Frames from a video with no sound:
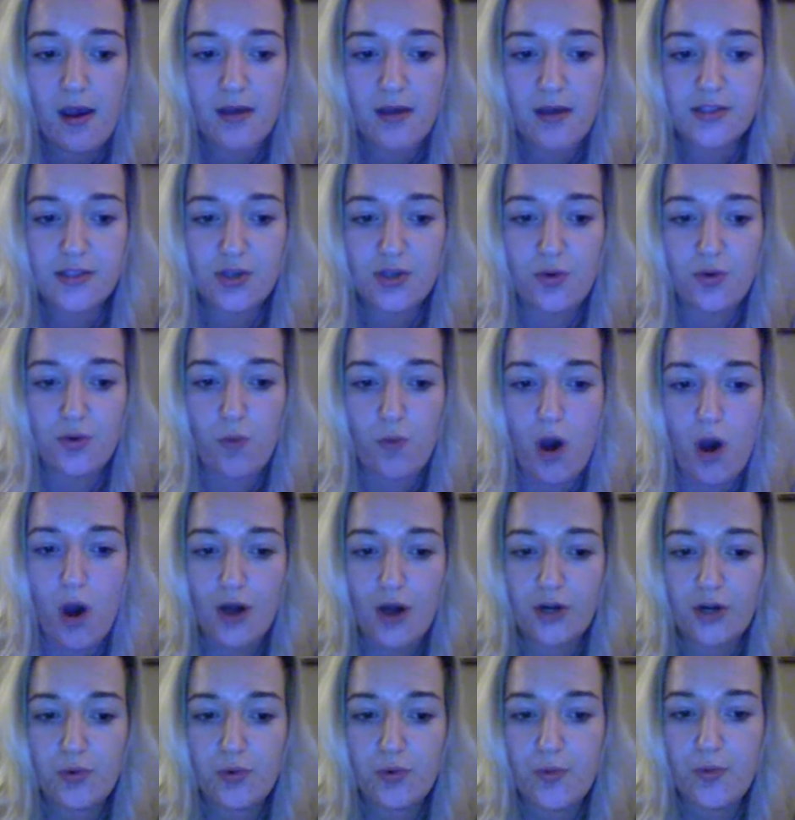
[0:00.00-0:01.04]
So
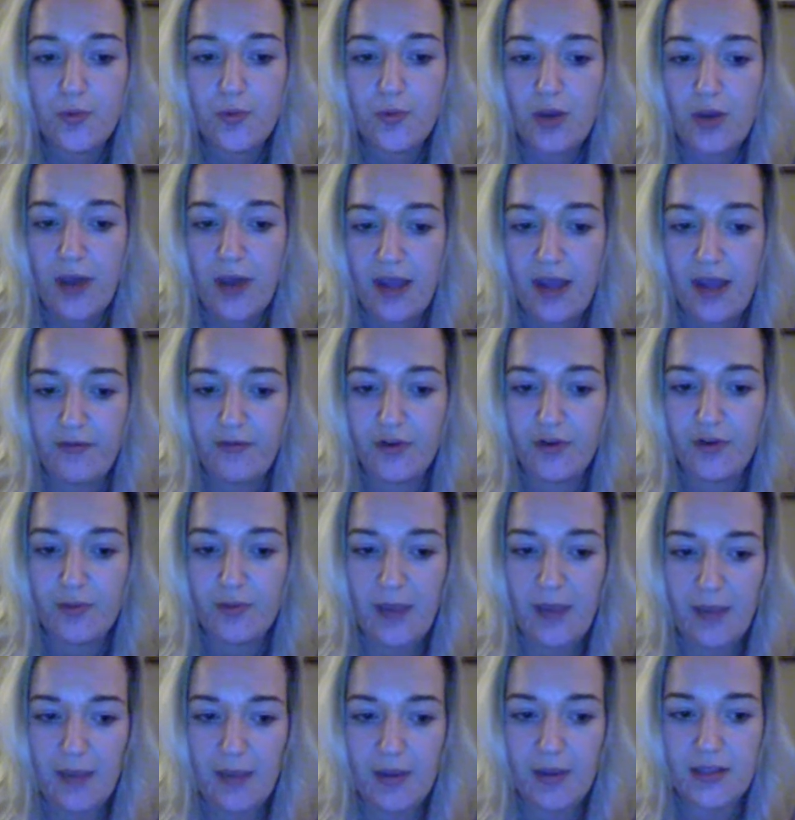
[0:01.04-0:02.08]
water would be okay for the
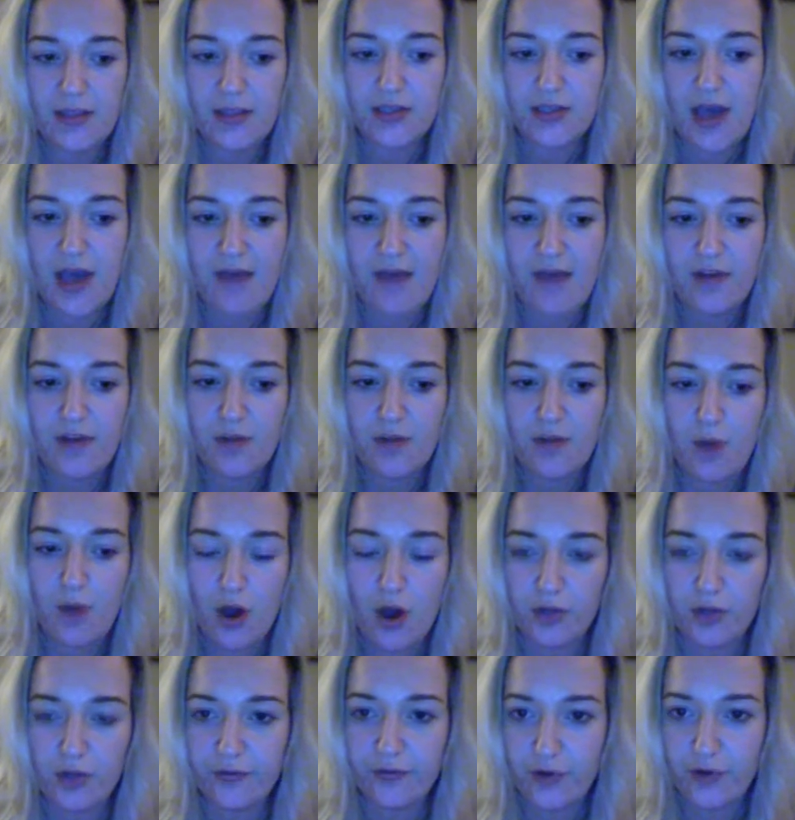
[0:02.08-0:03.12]
baby to have in a
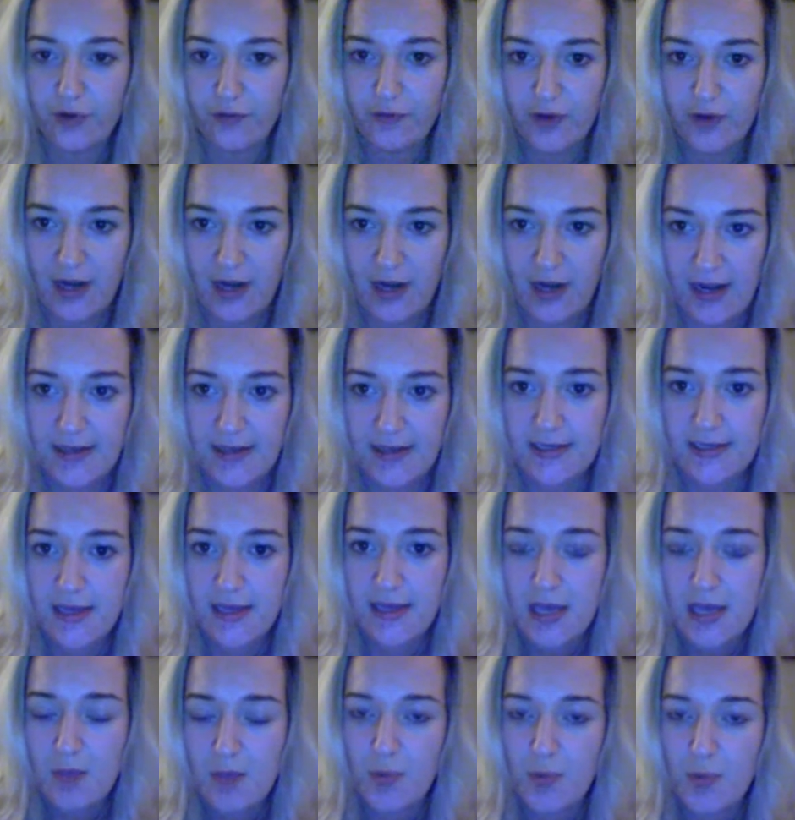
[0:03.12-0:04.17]
bottle for overnight,
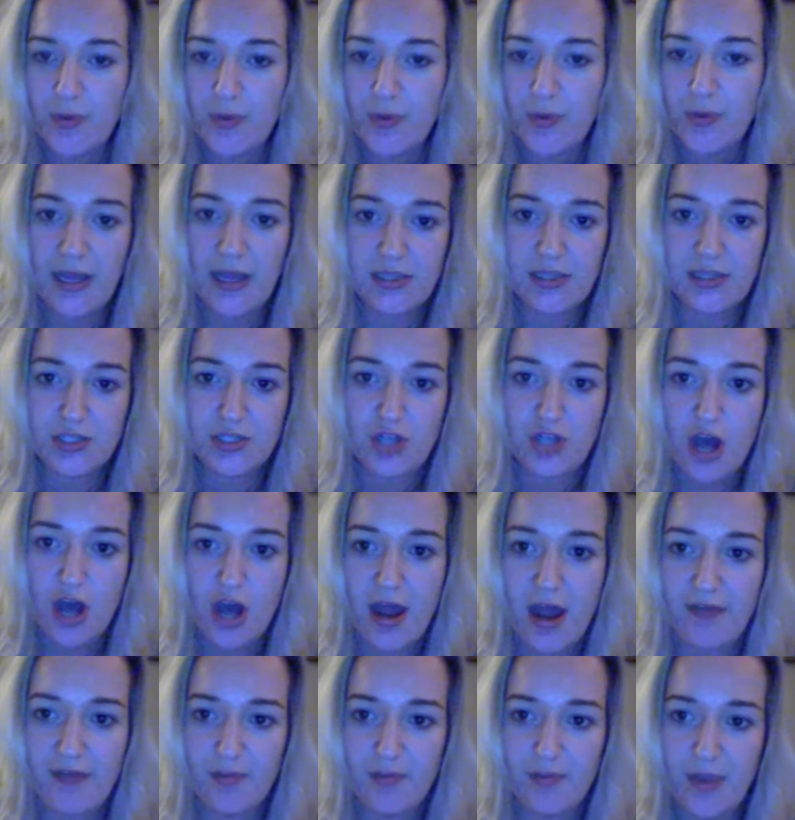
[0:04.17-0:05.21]
but we like to not
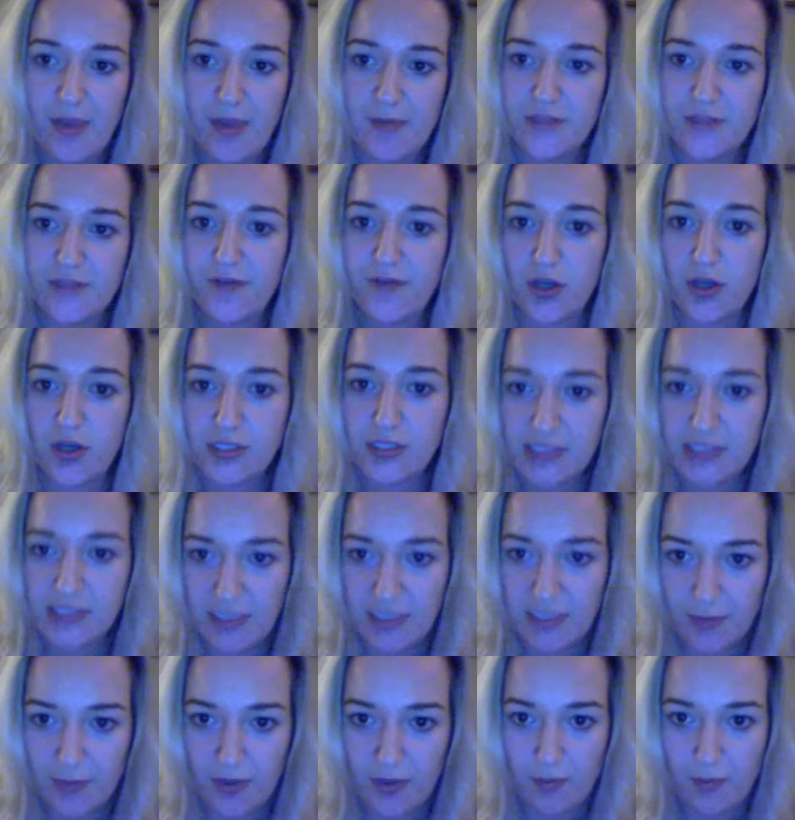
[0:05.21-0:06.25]
have the babies fall
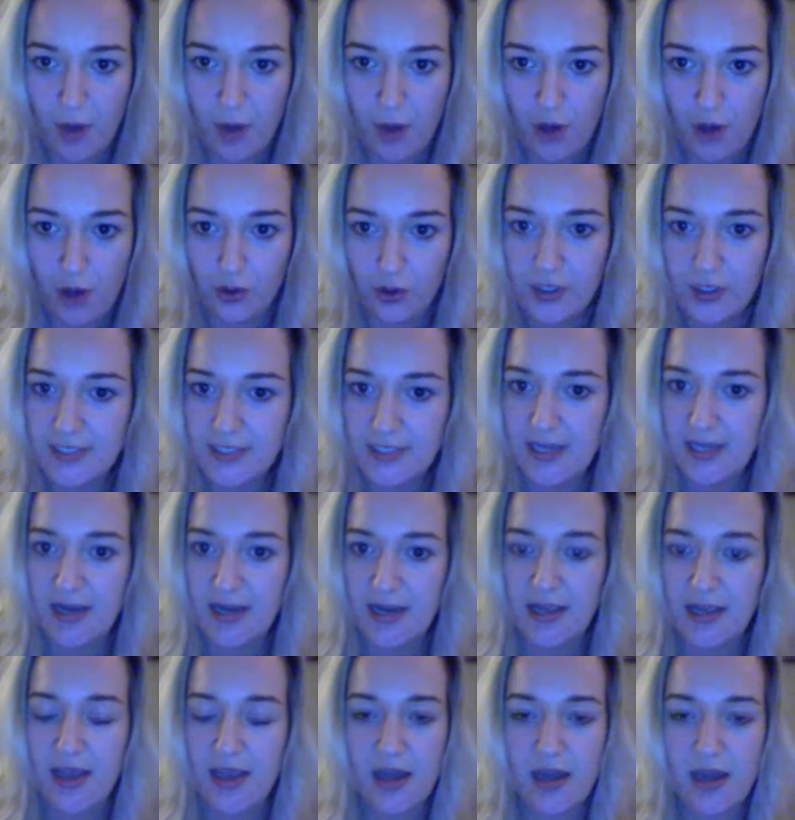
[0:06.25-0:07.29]
asleep with a bottle
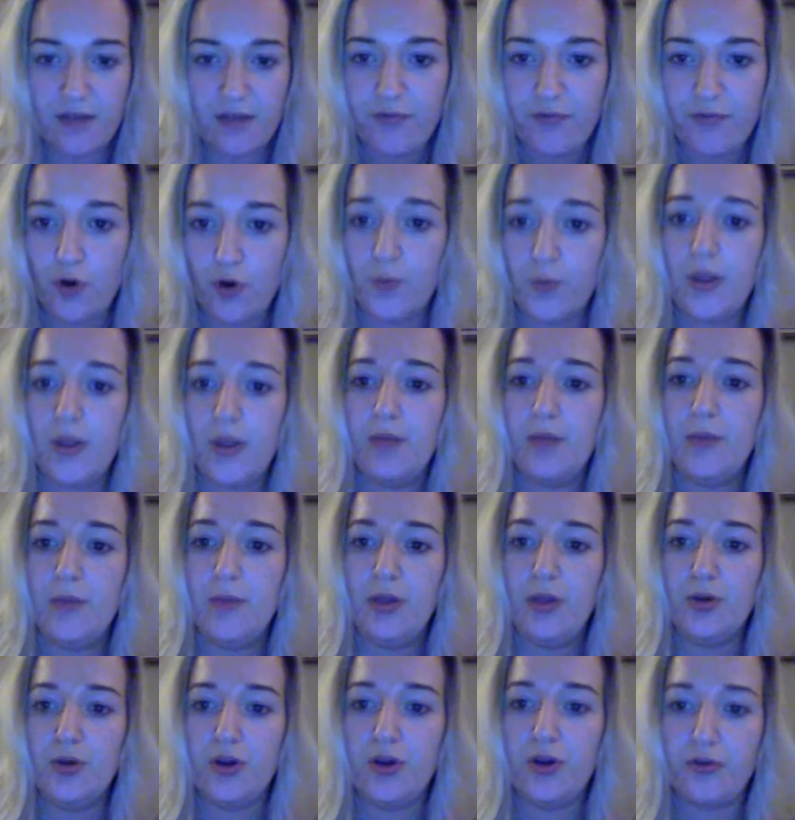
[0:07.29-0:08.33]
containing any formula,
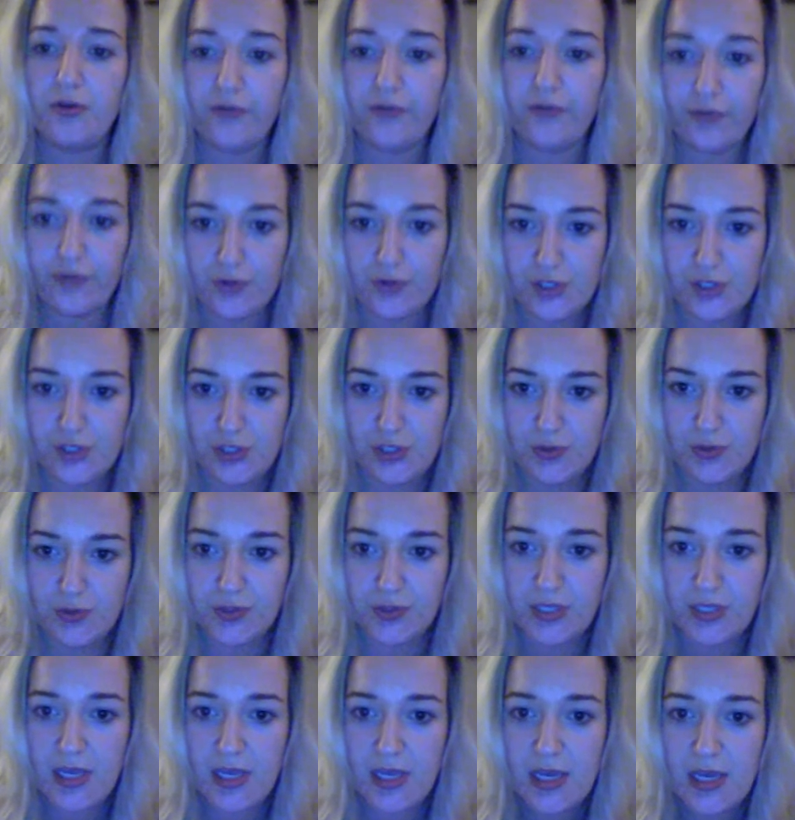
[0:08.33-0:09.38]
milk, or fruit
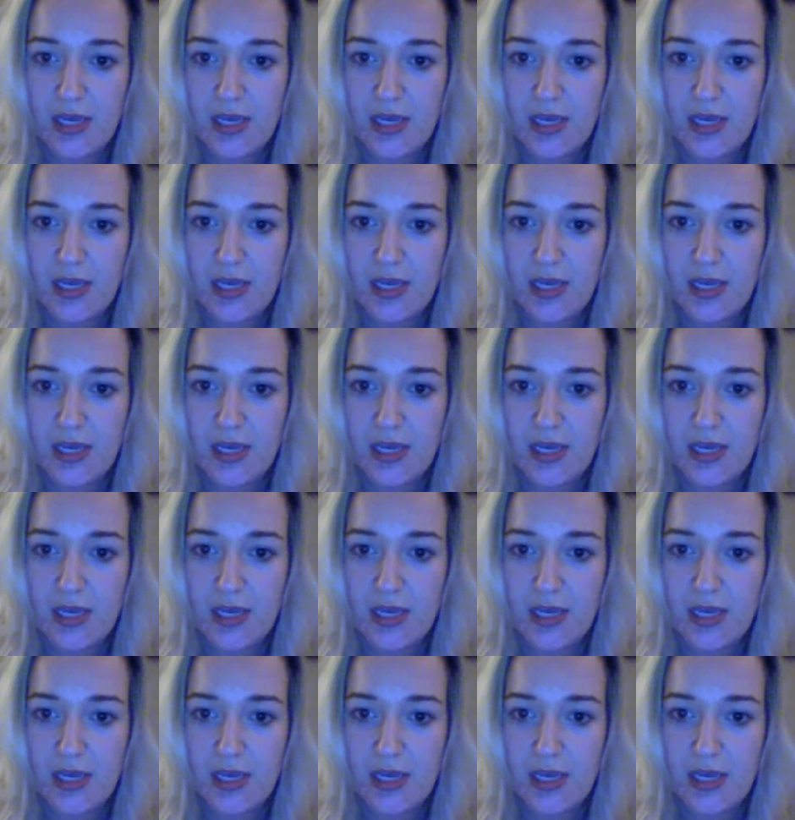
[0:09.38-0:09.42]
juice.